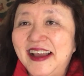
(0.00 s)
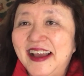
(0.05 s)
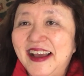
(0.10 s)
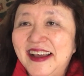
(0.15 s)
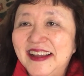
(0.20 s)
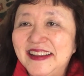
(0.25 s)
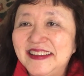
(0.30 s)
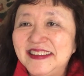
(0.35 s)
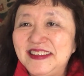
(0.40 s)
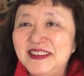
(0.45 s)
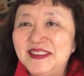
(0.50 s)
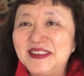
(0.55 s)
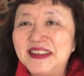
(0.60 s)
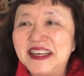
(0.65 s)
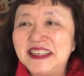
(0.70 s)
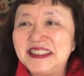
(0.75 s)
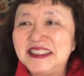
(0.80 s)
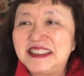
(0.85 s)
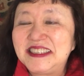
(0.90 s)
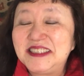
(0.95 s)
and you
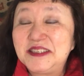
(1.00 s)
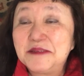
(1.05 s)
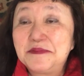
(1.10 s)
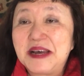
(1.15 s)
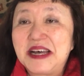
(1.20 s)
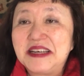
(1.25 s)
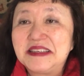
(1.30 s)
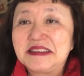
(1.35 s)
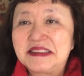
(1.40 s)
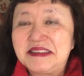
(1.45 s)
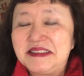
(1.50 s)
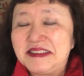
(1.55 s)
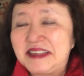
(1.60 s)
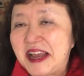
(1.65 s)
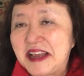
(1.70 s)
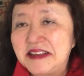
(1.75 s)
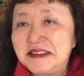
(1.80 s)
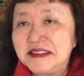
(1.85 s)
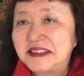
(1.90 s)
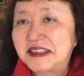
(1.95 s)
can see the peasant
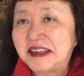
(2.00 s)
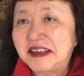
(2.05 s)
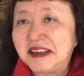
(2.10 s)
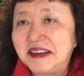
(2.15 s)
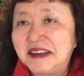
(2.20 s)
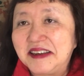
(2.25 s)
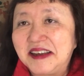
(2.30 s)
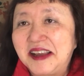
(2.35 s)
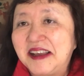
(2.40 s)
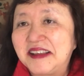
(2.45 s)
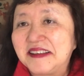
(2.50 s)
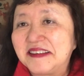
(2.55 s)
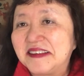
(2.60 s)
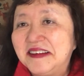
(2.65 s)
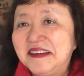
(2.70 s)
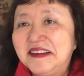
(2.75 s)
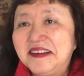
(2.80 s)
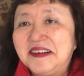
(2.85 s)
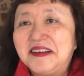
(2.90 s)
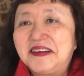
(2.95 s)
dancing and
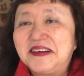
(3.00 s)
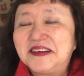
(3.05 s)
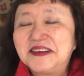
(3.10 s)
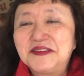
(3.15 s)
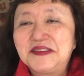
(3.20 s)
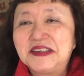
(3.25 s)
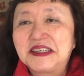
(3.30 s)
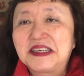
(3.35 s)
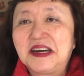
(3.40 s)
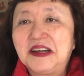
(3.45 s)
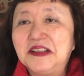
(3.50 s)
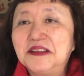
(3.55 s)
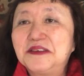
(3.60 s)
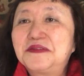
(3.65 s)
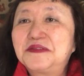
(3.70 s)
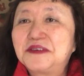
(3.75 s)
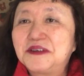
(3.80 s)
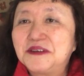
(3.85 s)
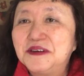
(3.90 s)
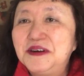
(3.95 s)
all of the
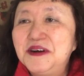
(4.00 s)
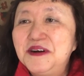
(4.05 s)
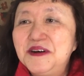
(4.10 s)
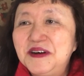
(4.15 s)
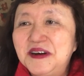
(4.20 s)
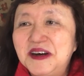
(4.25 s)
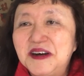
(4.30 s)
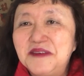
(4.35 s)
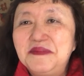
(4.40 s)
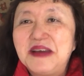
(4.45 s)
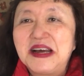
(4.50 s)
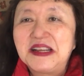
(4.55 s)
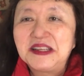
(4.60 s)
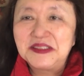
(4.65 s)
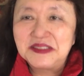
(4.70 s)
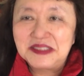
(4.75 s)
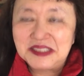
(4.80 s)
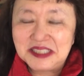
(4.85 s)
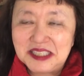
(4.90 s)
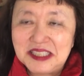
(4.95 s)
colorful
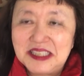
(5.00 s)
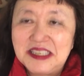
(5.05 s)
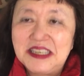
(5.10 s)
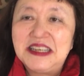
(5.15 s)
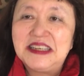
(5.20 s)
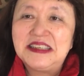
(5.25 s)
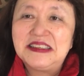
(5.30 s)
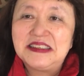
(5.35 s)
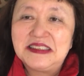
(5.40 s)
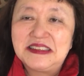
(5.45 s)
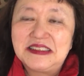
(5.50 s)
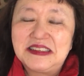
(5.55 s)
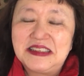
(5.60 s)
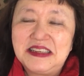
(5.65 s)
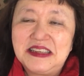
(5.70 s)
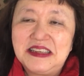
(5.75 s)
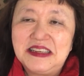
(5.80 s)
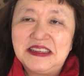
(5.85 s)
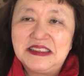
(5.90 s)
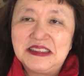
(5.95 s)
melody in
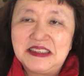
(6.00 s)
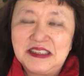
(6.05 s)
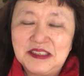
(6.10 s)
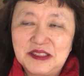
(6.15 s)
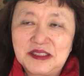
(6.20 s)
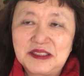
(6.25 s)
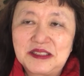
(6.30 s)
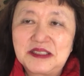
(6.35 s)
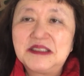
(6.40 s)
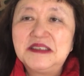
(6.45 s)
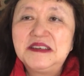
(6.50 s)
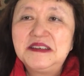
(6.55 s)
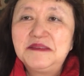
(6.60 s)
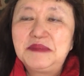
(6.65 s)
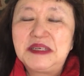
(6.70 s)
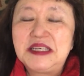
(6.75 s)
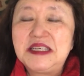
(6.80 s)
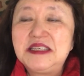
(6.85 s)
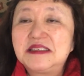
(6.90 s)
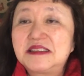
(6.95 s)
this
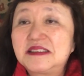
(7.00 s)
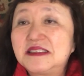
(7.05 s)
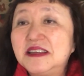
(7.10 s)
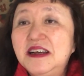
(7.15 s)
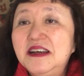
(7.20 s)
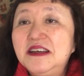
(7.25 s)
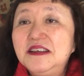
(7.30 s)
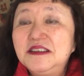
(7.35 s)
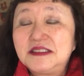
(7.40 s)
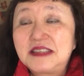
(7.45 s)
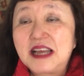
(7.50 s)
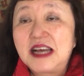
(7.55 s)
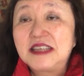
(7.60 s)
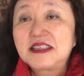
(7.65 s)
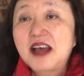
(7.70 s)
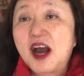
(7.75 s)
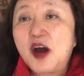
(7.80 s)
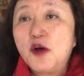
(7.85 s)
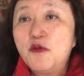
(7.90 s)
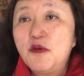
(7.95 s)
piece.
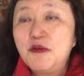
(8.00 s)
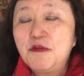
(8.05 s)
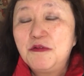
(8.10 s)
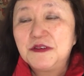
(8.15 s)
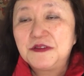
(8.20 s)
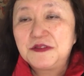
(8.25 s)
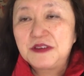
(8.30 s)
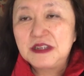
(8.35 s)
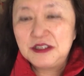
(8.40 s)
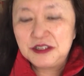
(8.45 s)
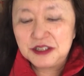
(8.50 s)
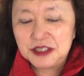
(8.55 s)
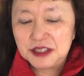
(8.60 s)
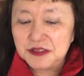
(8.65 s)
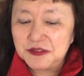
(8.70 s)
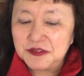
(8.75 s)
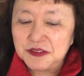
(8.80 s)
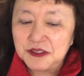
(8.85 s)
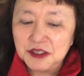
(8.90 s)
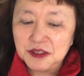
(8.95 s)
That's how we will finish
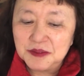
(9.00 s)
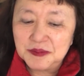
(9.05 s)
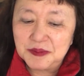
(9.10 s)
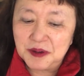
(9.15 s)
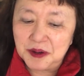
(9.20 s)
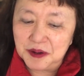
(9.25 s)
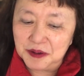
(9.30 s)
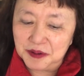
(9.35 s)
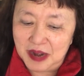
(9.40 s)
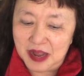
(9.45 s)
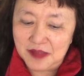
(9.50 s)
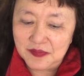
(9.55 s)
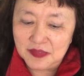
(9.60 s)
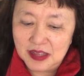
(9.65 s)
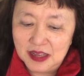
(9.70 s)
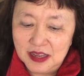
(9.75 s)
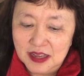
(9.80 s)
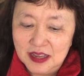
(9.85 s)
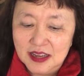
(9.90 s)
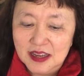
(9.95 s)
the first program.
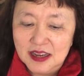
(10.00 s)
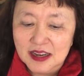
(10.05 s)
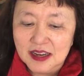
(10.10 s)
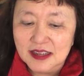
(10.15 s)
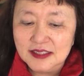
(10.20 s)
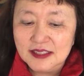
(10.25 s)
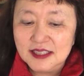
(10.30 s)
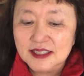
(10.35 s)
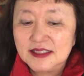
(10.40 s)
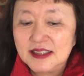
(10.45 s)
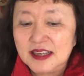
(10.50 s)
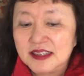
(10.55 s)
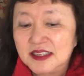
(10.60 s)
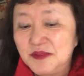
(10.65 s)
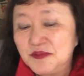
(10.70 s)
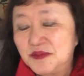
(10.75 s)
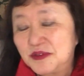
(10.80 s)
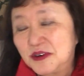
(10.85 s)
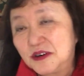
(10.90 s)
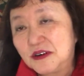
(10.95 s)
The
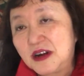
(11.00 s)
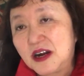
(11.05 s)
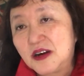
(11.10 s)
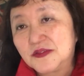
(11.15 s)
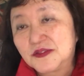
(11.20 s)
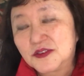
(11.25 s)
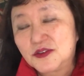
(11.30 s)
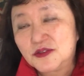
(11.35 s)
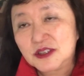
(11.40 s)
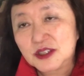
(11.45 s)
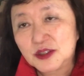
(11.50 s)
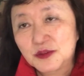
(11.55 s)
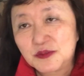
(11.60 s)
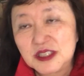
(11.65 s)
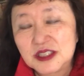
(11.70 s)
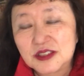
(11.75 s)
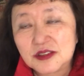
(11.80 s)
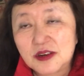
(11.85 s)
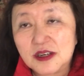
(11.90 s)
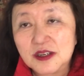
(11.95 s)
second program, of course,
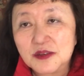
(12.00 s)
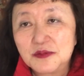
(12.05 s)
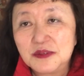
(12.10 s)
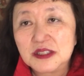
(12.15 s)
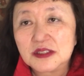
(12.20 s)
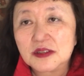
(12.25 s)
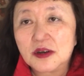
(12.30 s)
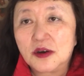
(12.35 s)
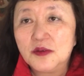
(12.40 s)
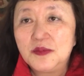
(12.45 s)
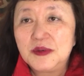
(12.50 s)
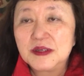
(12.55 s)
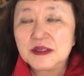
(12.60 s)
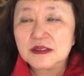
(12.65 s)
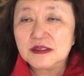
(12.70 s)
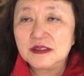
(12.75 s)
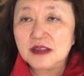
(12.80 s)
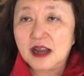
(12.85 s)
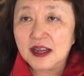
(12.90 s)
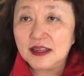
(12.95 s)
we started with
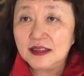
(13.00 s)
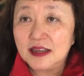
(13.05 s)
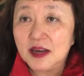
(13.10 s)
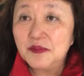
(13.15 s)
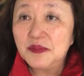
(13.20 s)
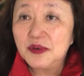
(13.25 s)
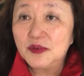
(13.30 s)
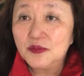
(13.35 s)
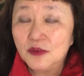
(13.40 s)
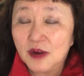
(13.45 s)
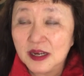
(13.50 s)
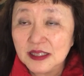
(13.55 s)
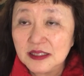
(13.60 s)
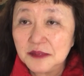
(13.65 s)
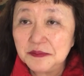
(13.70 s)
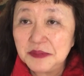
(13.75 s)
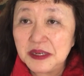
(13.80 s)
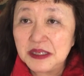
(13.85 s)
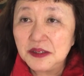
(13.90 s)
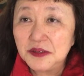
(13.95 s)
opus 9 number 1,
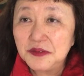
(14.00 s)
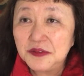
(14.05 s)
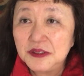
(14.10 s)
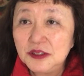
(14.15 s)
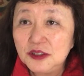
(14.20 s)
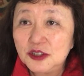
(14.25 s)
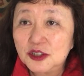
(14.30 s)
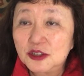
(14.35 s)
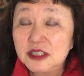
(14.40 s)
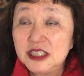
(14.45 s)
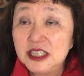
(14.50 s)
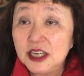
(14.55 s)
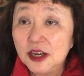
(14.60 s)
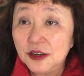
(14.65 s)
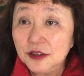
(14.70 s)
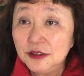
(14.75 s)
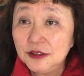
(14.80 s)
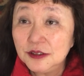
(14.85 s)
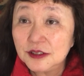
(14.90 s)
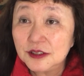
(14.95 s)
the Beethoven
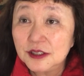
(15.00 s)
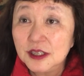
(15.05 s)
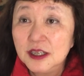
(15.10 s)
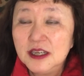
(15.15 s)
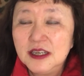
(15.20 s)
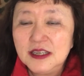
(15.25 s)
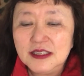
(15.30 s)
trios.